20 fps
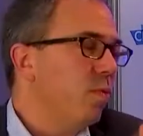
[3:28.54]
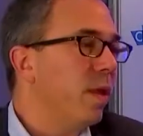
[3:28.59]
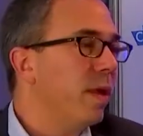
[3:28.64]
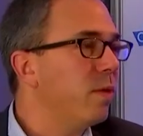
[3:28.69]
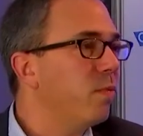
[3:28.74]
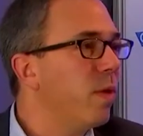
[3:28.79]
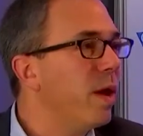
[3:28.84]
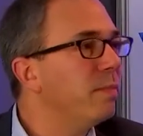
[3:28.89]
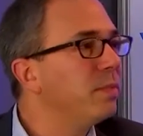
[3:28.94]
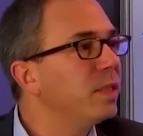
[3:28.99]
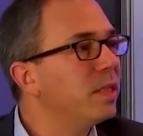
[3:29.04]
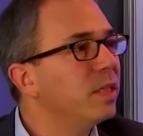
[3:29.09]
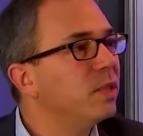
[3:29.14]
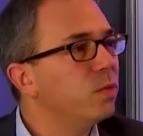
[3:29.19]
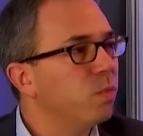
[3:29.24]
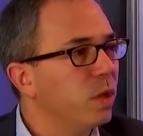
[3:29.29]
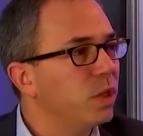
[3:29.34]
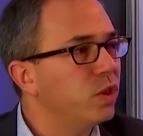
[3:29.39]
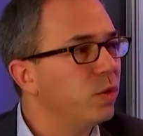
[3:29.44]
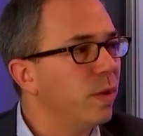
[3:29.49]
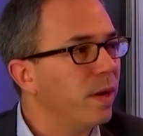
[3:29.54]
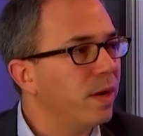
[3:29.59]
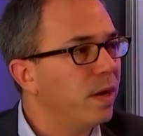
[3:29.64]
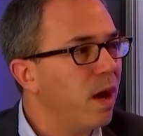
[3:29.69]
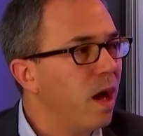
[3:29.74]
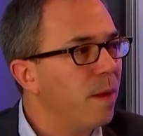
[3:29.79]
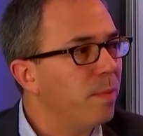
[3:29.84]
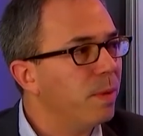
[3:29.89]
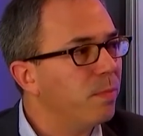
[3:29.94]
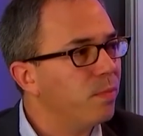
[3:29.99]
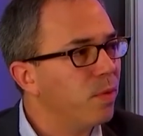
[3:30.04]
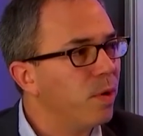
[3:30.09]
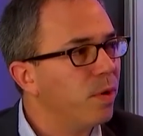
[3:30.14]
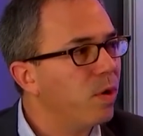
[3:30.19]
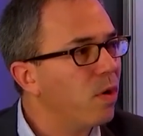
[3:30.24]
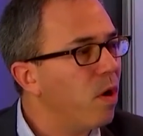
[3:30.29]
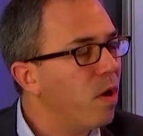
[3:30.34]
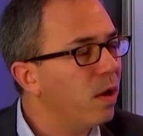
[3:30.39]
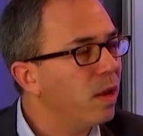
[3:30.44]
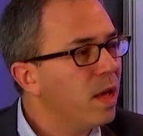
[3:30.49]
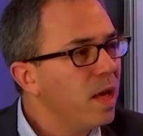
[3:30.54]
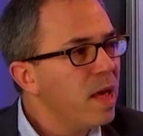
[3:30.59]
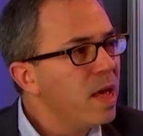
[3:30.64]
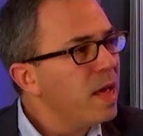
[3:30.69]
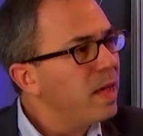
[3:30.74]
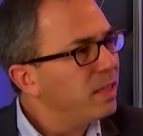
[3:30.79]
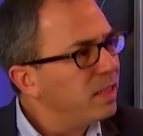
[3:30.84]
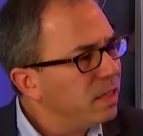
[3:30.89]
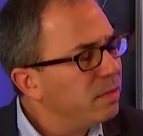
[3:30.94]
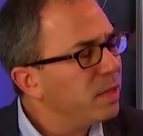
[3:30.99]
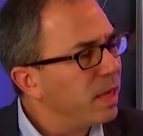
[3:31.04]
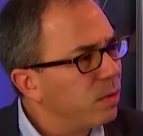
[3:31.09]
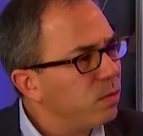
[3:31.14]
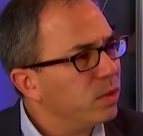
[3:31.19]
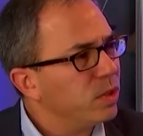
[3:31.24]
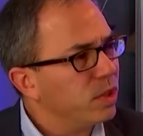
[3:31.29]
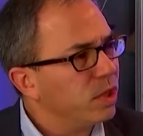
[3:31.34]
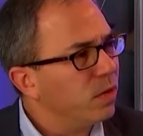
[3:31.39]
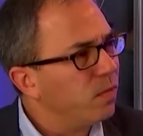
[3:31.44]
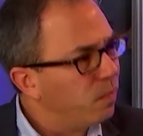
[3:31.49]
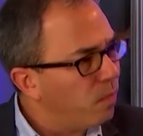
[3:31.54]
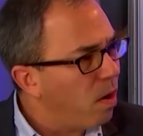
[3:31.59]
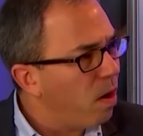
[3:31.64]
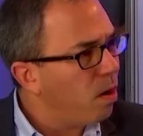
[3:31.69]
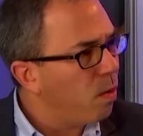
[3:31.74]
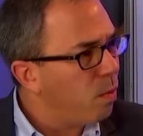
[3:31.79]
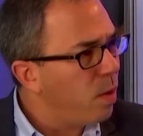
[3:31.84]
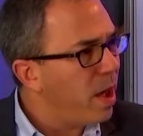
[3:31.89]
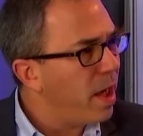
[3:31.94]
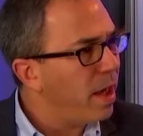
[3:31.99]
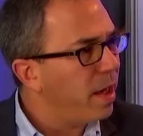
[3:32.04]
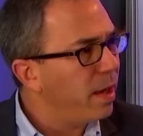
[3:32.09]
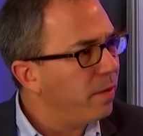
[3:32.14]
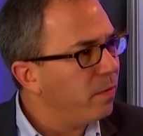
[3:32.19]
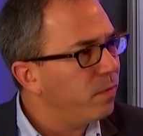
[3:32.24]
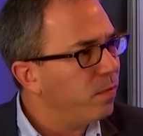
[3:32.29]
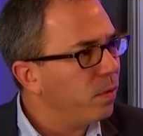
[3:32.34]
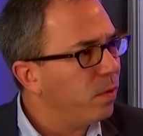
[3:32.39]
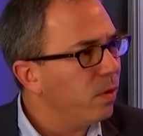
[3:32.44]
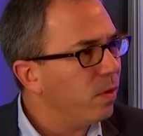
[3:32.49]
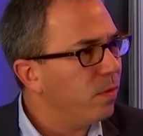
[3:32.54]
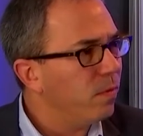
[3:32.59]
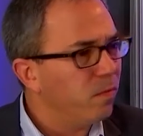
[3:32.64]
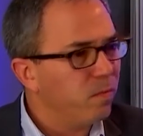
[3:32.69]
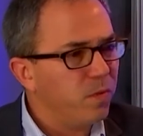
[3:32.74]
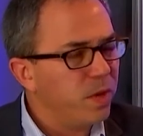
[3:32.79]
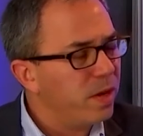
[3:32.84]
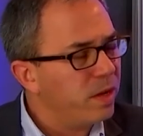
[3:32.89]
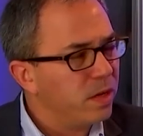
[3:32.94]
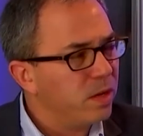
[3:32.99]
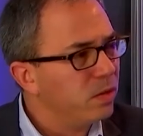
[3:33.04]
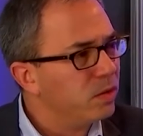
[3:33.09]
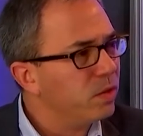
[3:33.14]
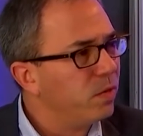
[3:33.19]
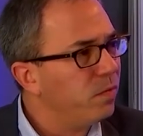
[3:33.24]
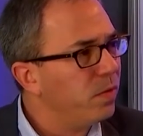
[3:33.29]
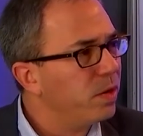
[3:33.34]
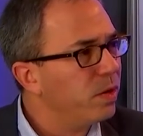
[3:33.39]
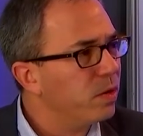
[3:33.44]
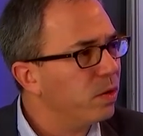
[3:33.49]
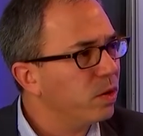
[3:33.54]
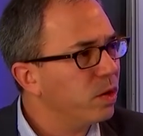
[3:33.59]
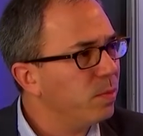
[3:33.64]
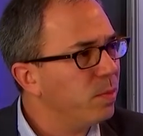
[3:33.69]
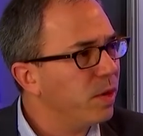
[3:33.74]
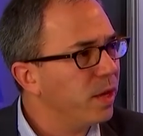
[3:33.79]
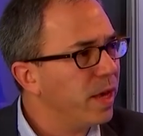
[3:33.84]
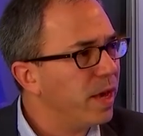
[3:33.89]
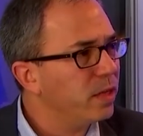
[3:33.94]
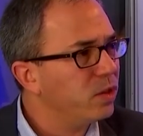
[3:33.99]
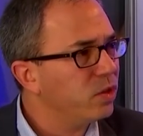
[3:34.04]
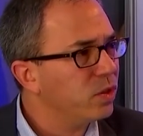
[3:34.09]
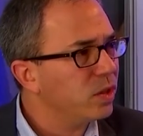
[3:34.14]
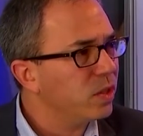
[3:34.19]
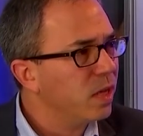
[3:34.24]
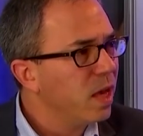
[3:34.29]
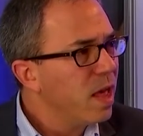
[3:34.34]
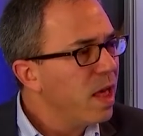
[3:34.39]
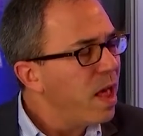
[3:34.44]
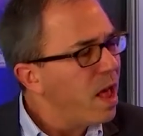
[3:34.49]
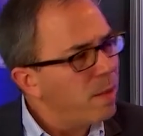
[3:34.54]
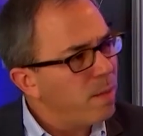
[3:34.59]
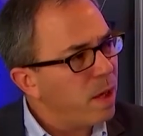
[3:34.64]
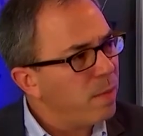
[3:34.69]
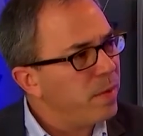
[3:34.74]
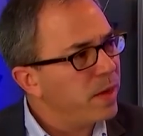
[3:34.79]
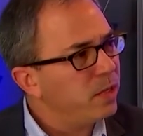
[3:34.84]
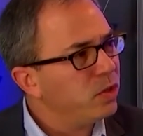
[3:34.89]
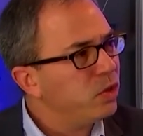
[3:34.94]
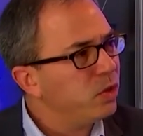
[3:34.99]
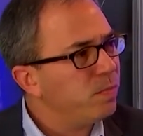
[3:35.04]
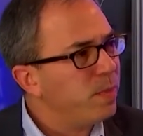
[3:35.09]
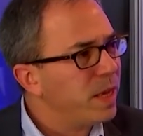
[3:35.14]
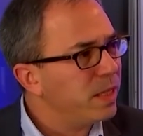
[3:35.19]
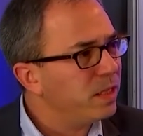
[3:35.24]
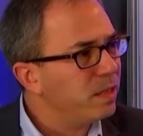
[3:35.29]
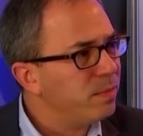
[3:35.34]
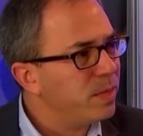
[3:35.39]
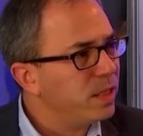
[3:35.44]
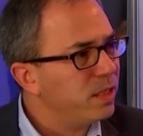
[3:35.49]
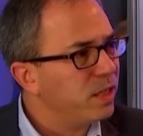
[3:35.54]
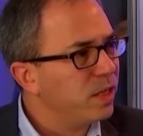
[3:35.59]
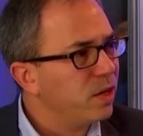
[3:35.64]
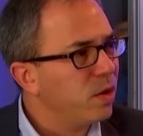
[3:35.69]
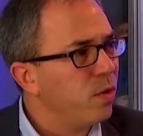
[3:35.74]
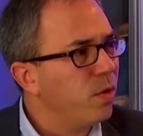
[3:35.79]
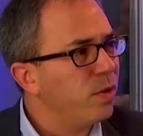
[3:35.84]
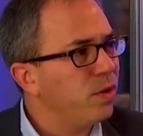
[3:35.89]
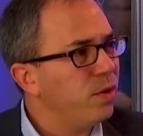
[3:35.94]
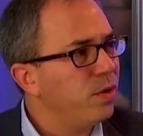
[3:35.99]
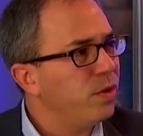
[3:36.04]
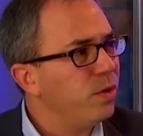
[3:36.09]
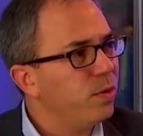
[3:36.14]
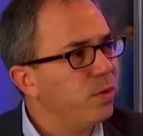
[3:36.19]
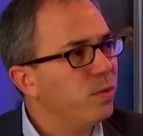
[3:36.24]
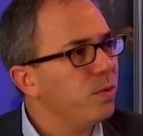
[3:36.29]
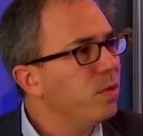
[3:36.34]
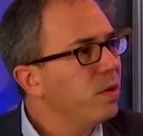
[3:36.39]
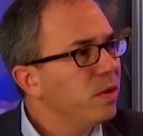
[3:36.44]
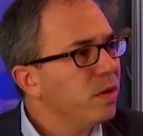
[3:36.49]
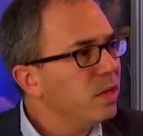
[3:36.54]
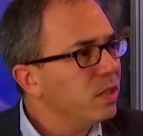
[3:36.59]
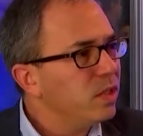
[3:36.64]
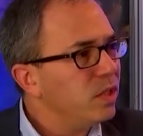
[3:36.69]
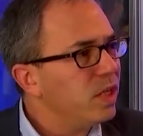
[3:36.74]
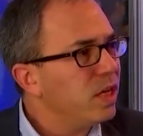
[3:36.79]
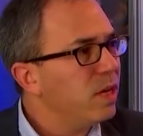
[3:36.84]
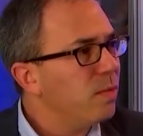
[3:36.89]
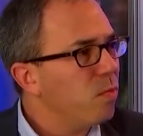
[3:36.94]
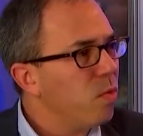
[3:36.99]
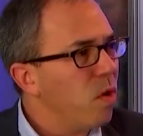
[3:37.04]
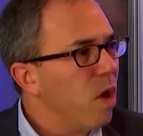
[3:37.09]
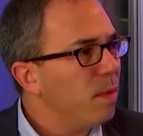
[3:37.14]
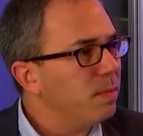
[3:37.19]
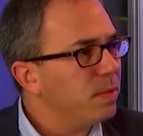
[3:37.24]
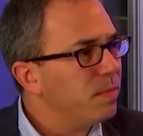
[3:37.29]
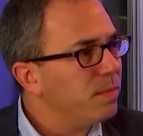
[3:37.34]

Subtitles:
grew like rapeseed once you had a common protocol, it seems like we're still far away for vehicle-to-vehicle communications. Am I being too pessimistic, or do you see it more